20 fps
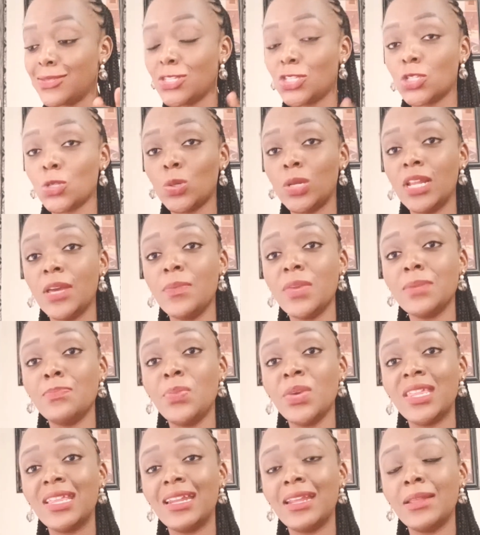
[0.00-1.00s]
So let me
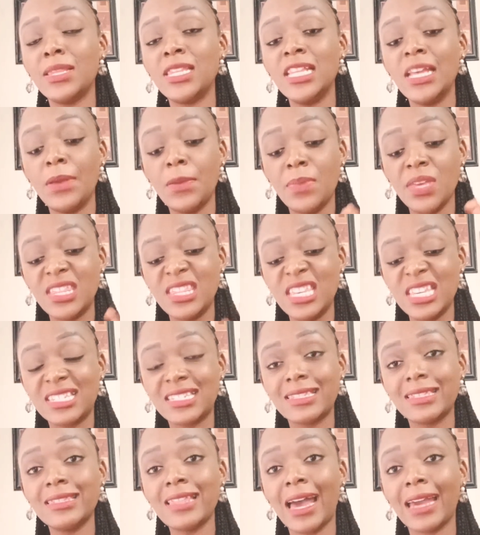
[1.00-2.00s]
be this
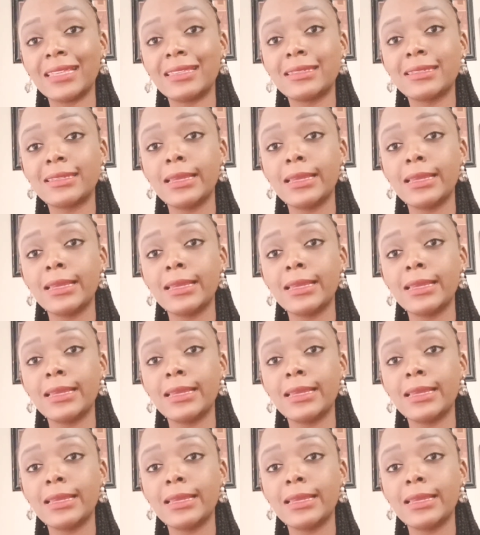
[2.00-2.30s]
light,